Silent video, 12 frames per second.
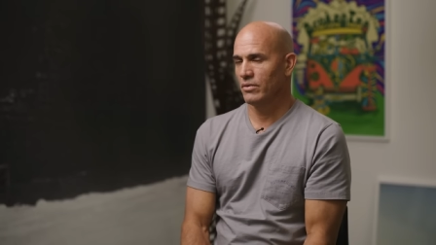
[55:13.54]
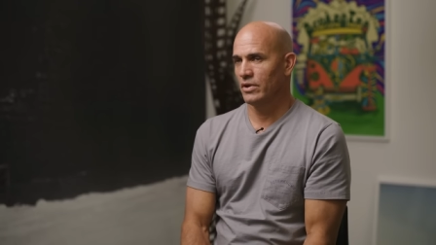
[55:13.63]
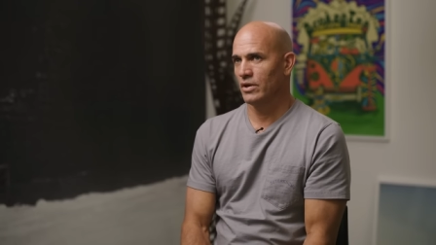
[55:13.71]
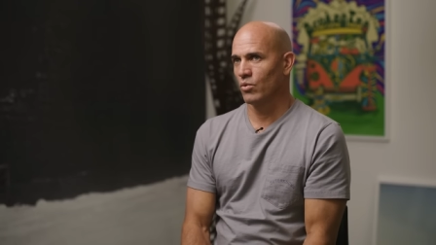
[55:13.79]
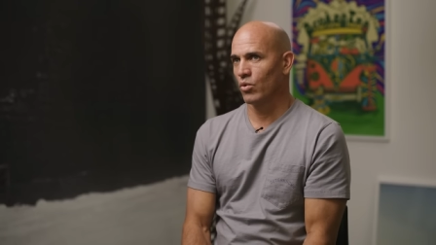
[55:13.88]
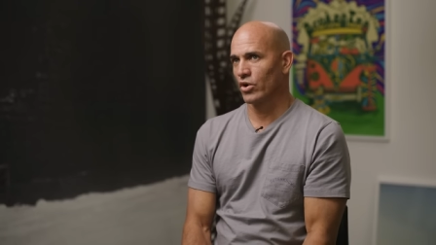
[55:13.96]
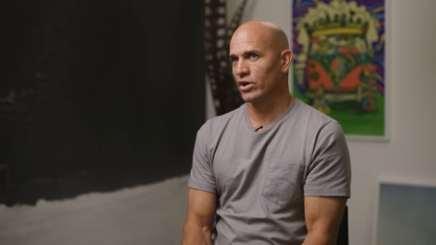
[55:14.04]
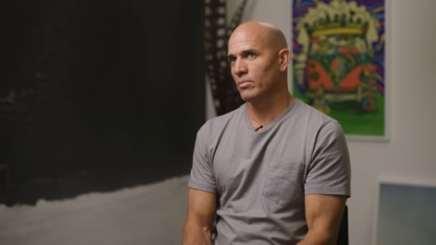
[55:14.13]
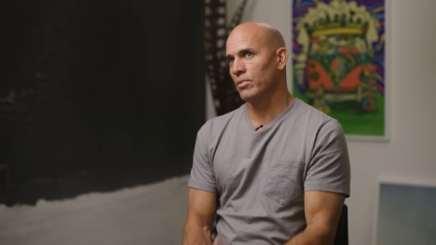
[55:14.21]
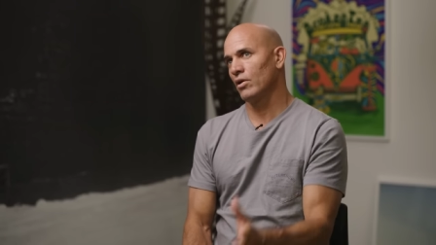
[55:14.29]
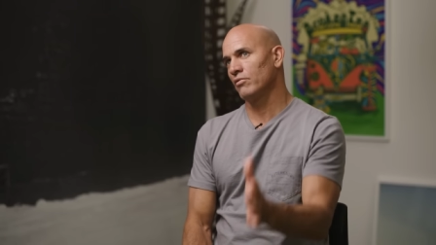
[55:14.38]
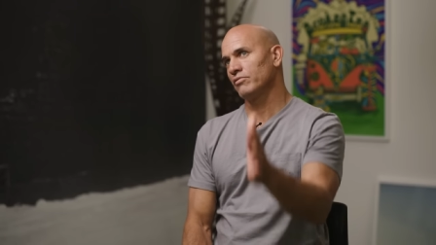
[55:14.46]
you know, work a
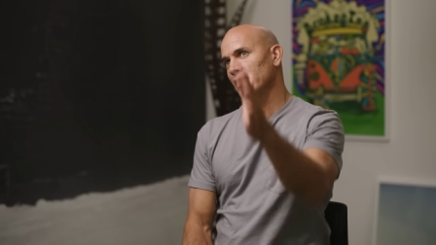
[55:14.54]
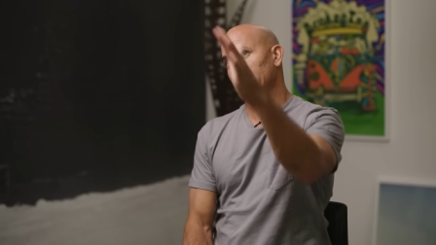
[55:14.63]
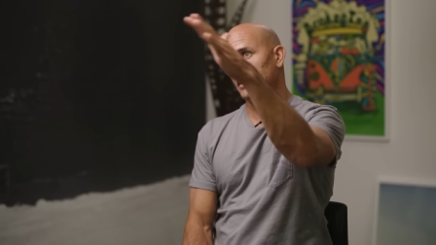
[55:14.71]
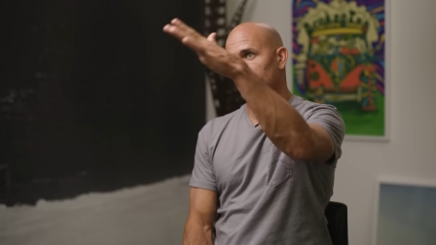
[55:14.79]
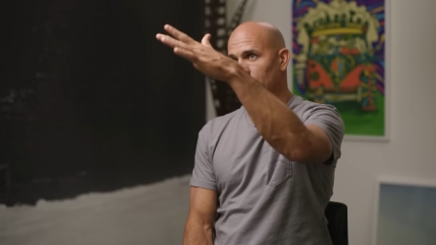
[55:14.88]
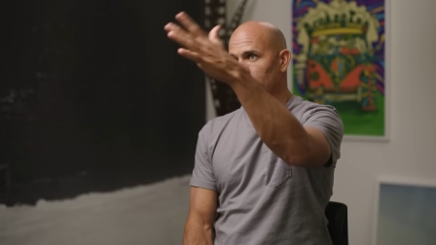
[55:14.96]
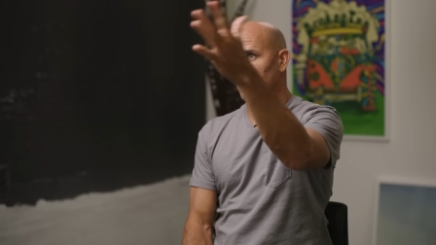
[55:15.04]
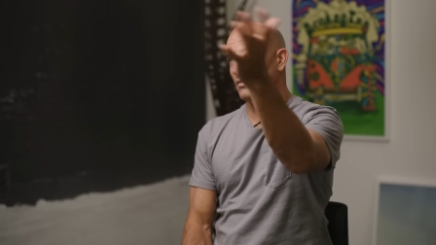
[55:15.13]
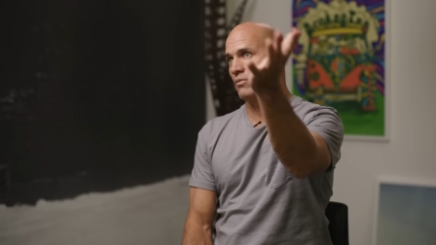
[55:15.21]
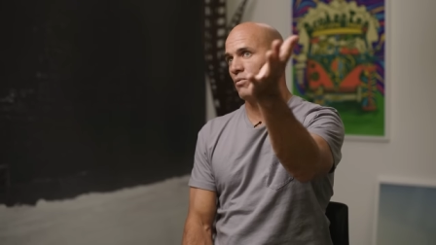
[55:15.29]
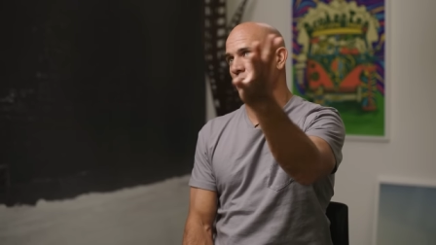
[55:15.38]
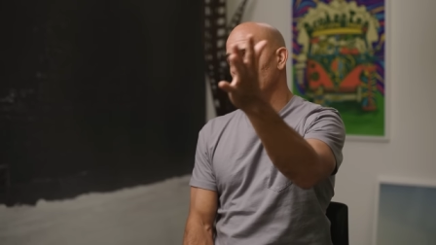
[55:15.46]
ball flight. The,
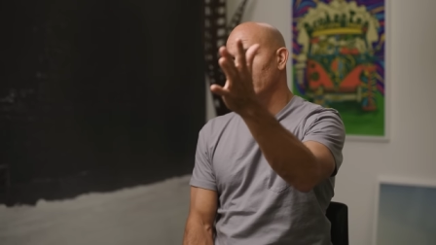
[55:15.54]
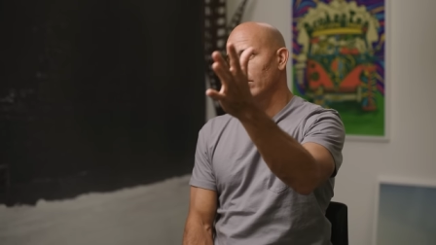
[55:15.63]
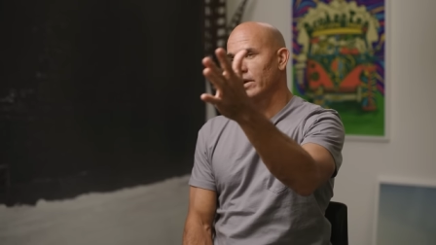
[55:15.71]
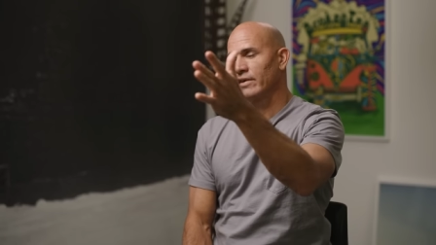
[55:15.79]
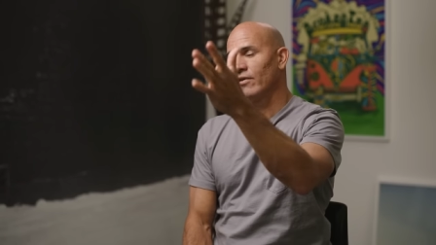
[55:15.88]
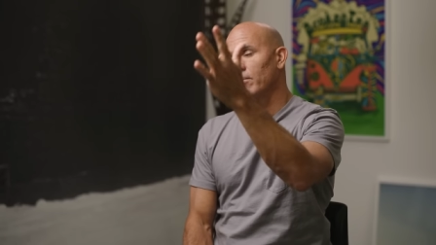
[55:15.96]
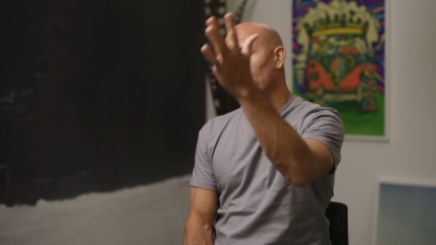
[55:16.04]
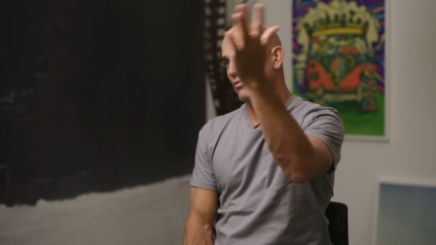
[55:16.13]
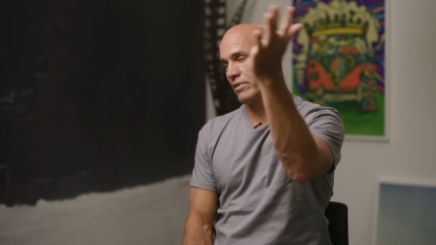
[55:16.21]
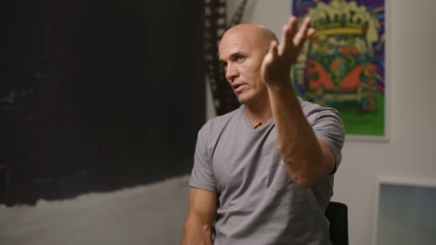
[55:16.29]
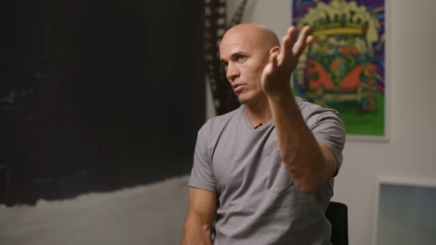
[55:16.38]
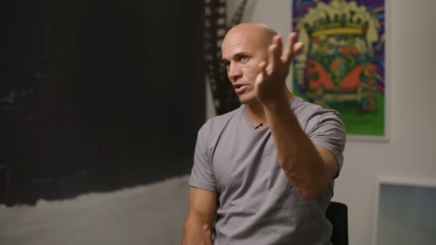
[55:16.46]
what kind of a ball
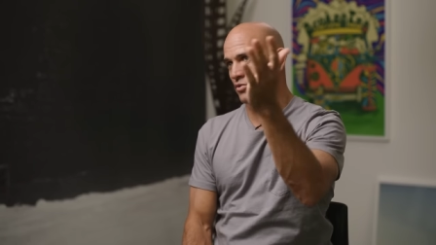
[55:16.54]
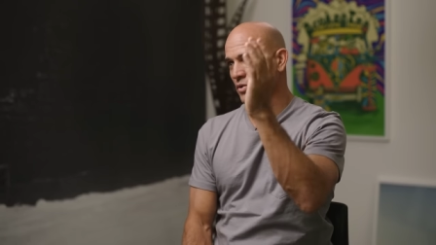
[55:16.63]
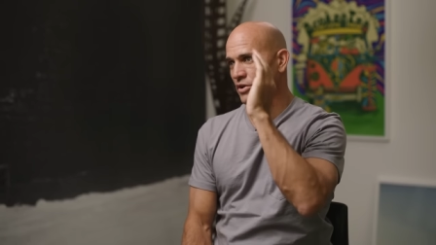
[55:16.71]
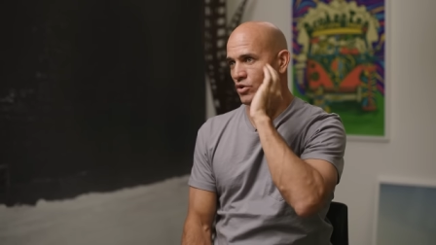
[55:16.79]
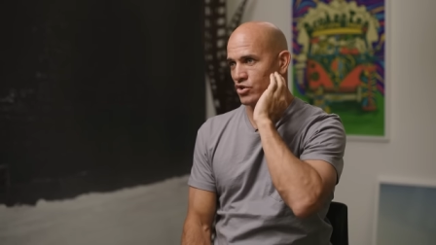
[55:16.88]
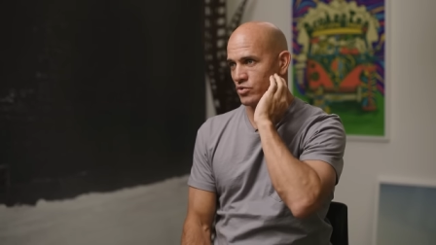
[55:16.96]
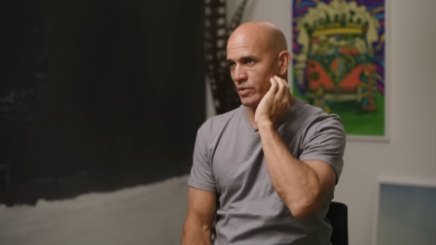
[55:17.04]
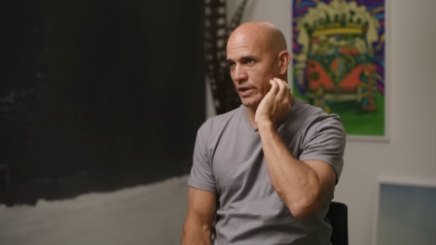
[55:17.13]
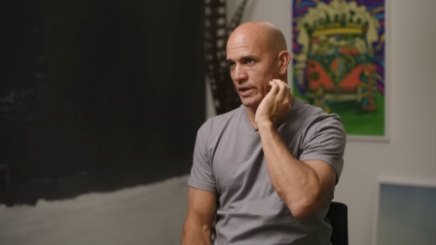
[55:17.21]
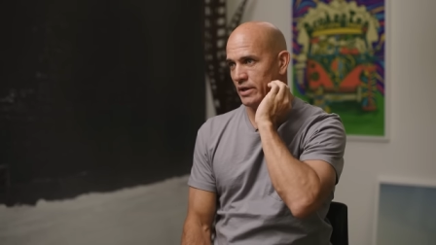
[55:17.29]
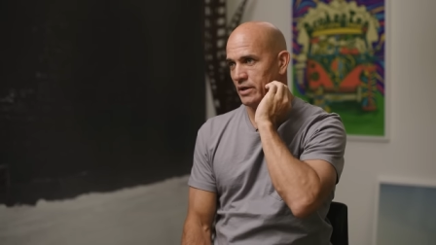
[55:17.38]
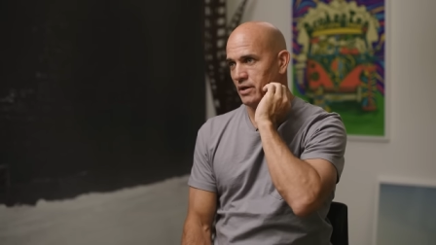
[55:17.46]
flight works with your
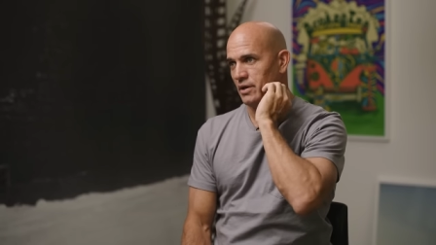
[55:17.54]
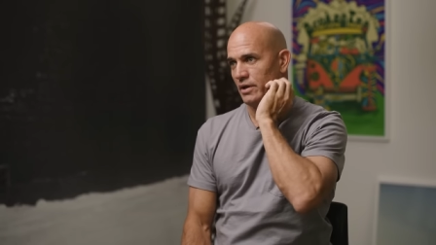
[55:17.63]
swing?